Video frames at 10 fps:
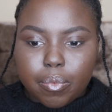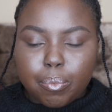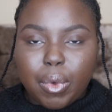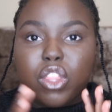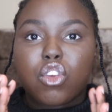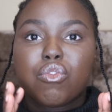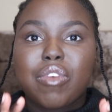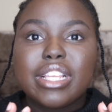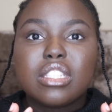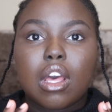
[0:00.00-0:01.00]
by the
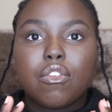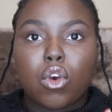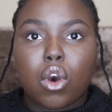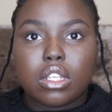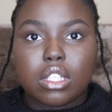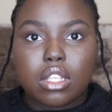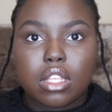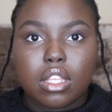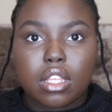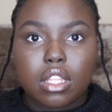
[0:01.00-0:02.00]
grace of God,
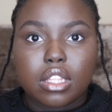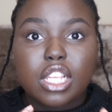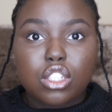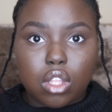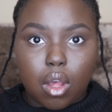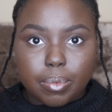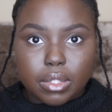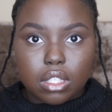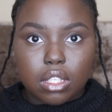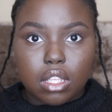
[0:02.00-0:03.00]
they
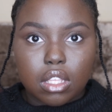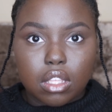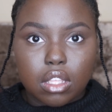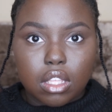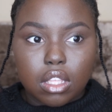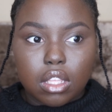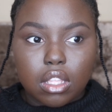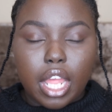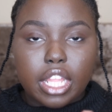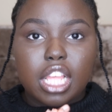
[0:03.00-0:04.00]
stopped.
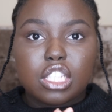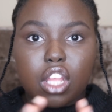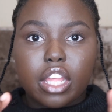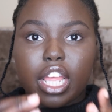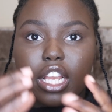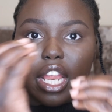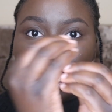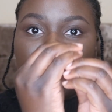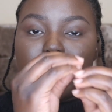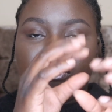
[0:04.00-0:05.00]
Like
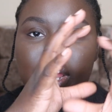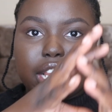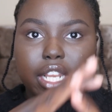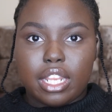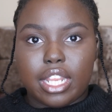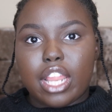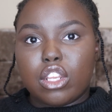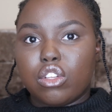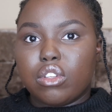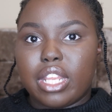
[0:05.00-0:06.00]
they kind of like
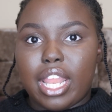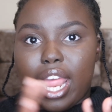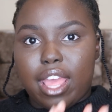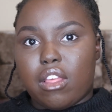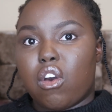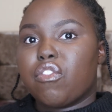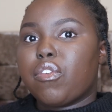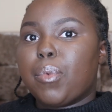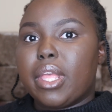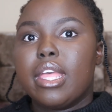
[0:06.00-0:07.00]
let
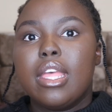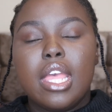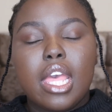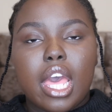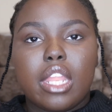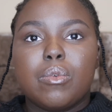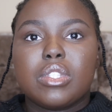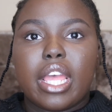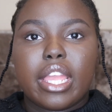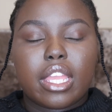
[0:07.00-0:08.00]
off a bit, and it
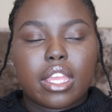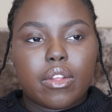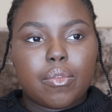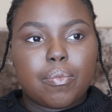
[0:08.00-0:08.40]
was like